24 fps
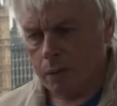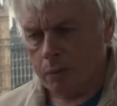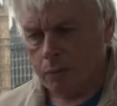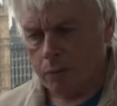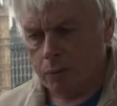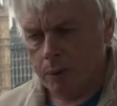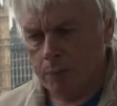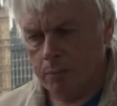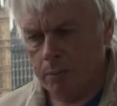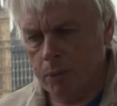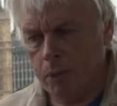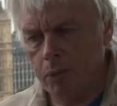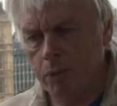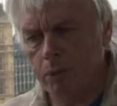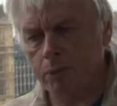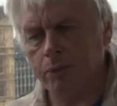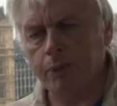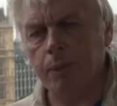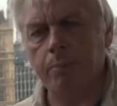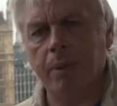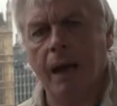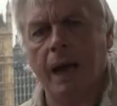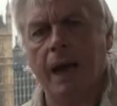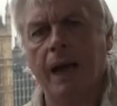remove
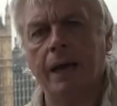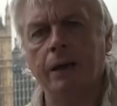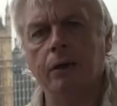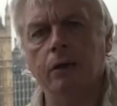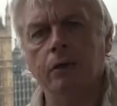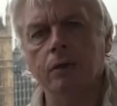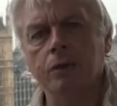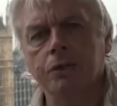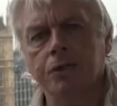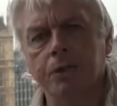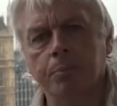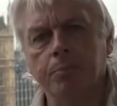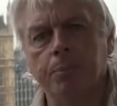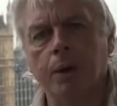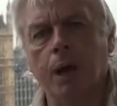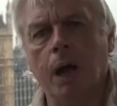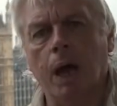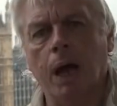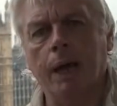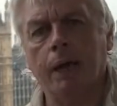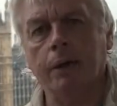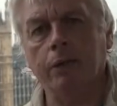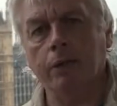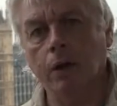the ban on
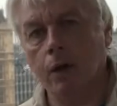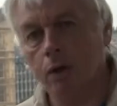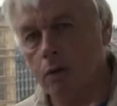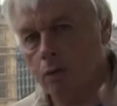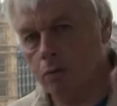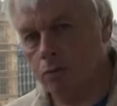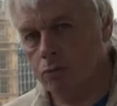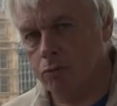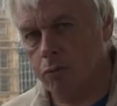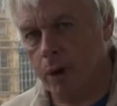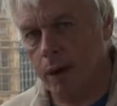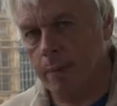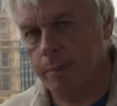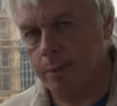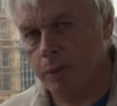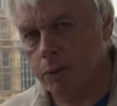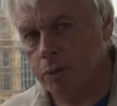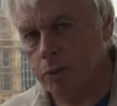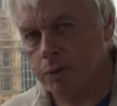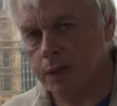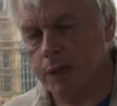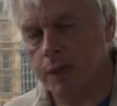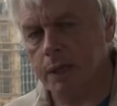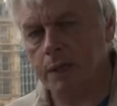supplying the
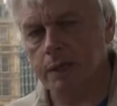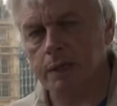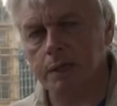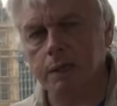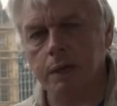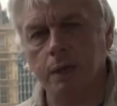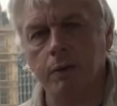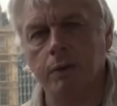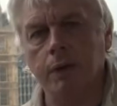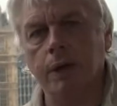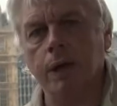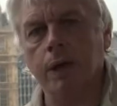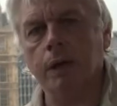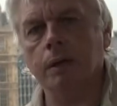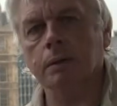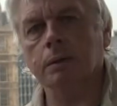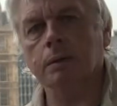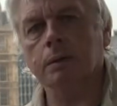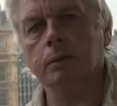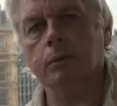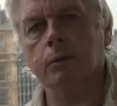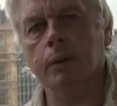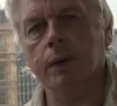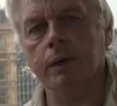rebels in Syria
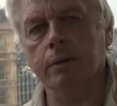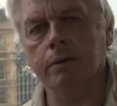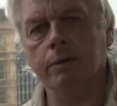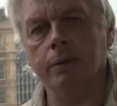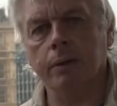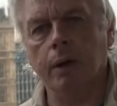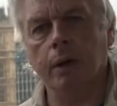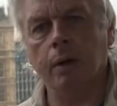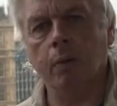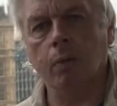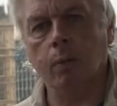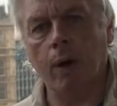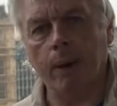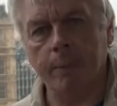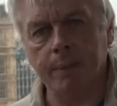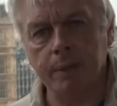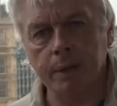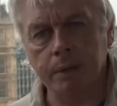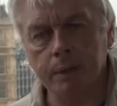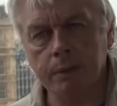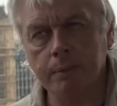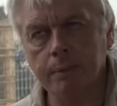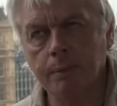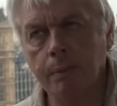with
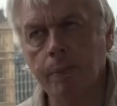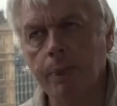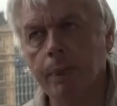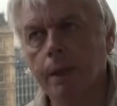weapons,